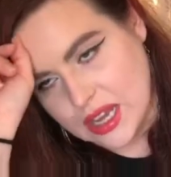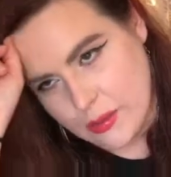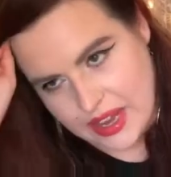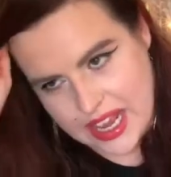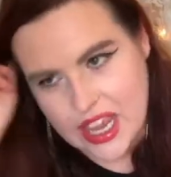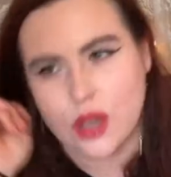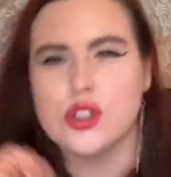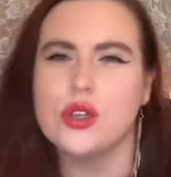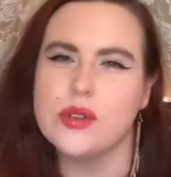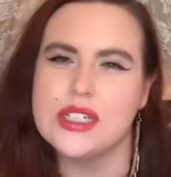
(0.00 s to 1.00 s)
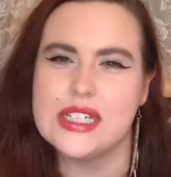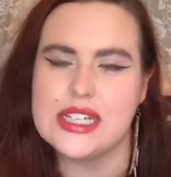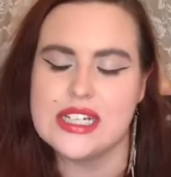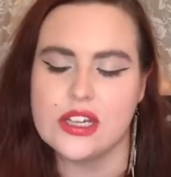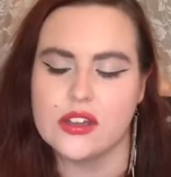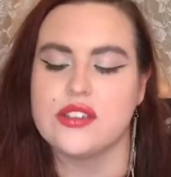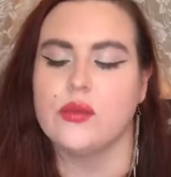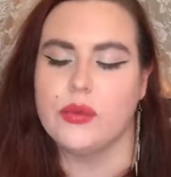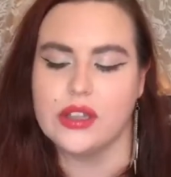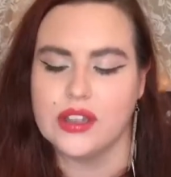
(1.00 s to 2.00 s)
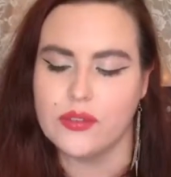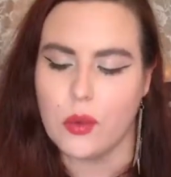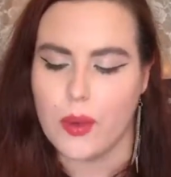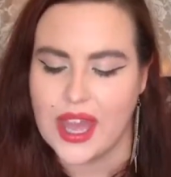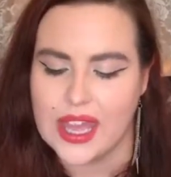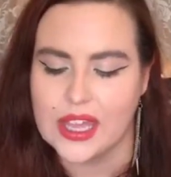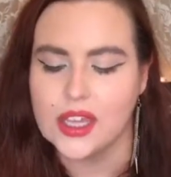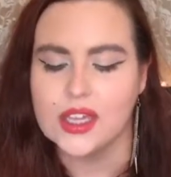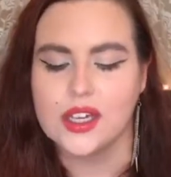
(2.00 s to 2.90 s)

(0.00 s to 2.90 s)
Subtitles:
I can't go too into detail because it will give away